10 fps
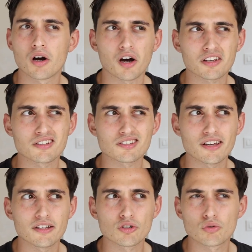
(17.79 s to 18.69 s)
I can
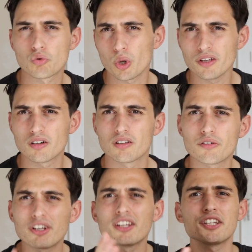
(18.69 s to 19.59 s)
say it's quite done. I
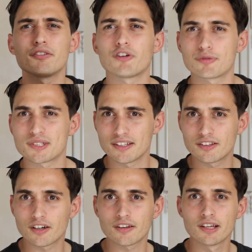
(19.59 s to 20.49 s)
think 95%
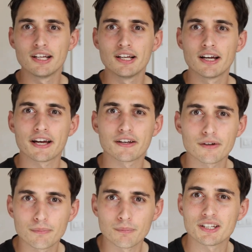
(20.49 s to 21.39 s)
done. And
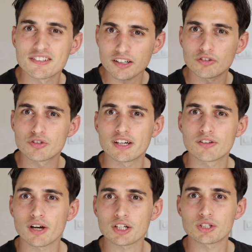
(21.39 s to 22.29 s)
I decided
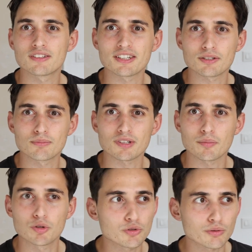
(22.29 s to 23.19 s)
today to actually take some
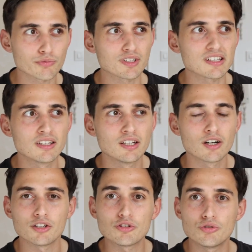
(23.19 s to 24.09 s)
time to do something
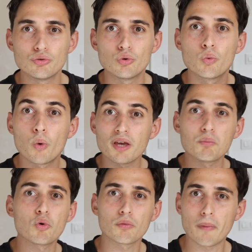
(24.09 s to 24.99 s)
I used to do way
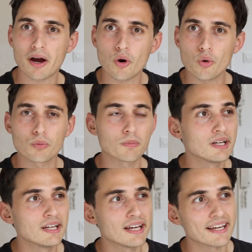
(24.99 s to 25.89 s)
more back
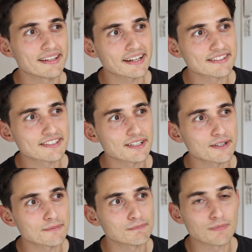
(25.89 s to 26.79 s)
home, and that's
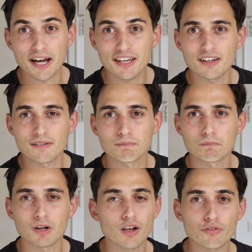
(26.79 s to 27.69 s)
hiking.
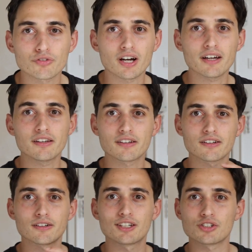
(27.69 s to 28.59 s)
I love to hike,
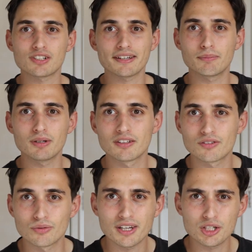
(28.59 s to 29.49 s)
I just like being
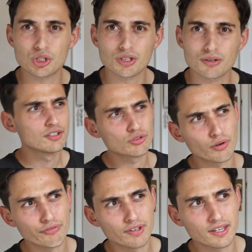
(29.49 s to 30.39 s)
into nature. So
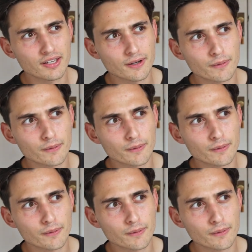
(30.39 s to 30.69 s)
I think,